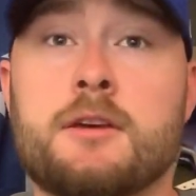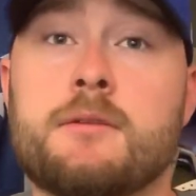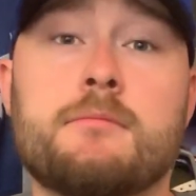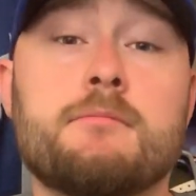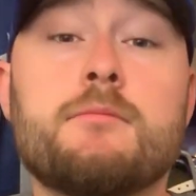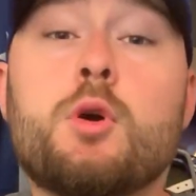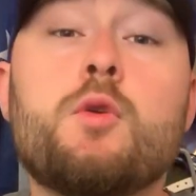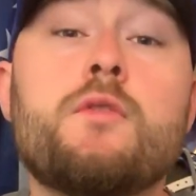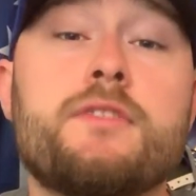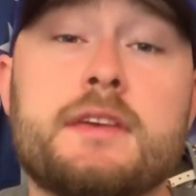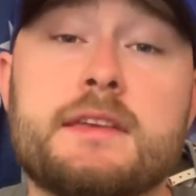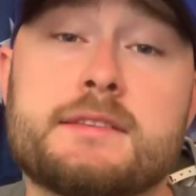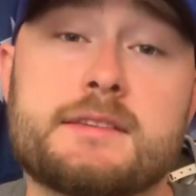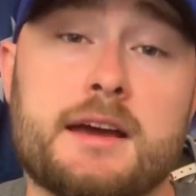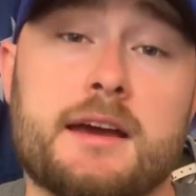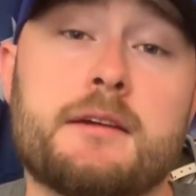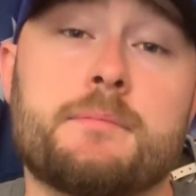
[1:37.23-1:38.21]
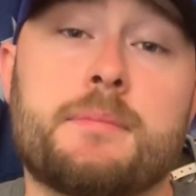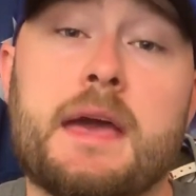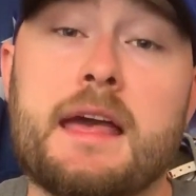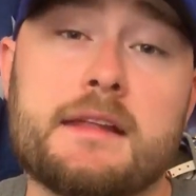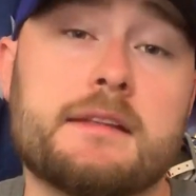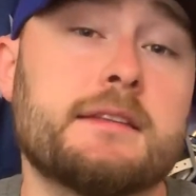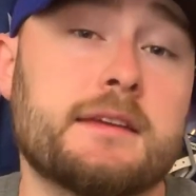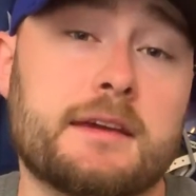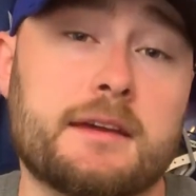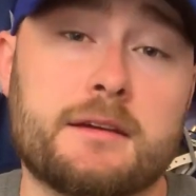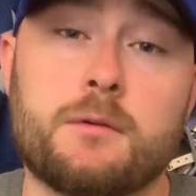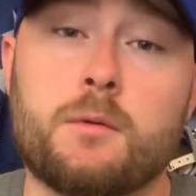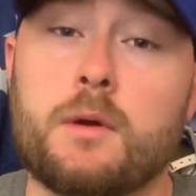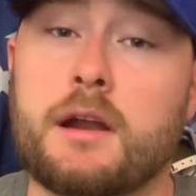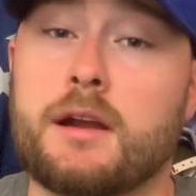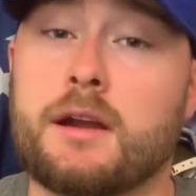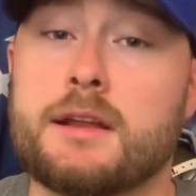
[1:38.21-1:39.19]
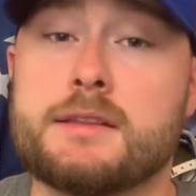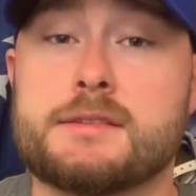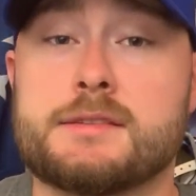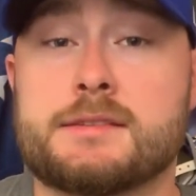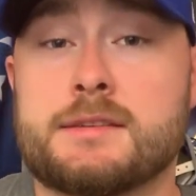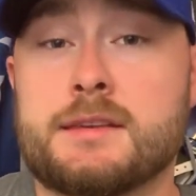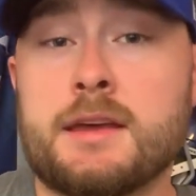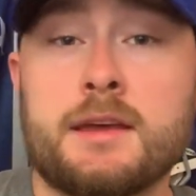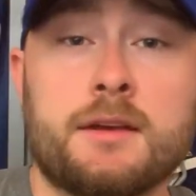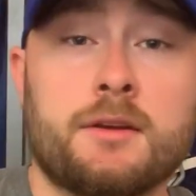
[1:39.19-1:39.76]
movie-type ending where it's